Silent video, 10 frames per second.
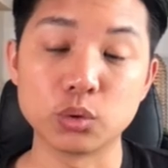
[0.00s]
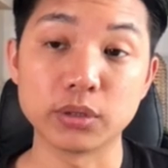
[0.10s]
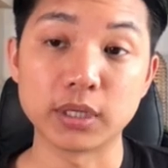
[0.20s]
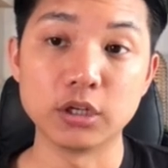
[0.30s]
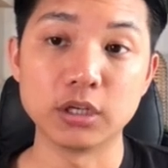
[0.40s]

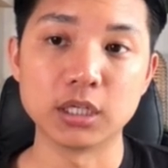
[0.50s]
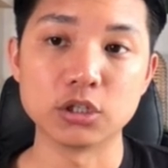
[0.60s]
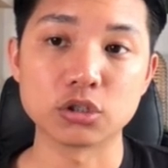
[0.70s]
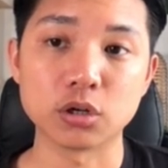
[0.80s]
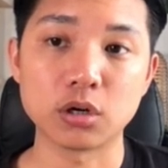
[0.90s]
that you can
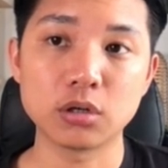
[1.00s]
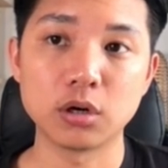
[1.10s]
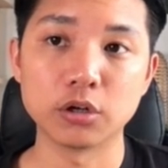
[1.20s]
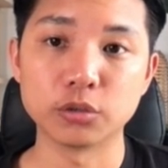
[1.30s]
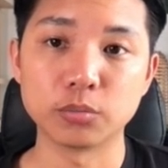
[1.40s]
install
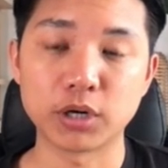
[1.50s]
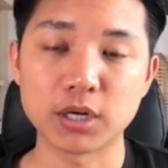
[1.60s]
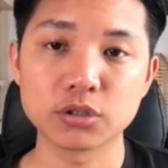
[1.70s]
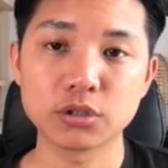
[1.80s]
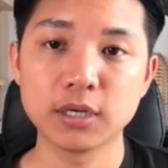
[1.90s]
on your
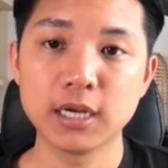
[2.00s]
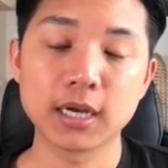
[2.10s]
browser.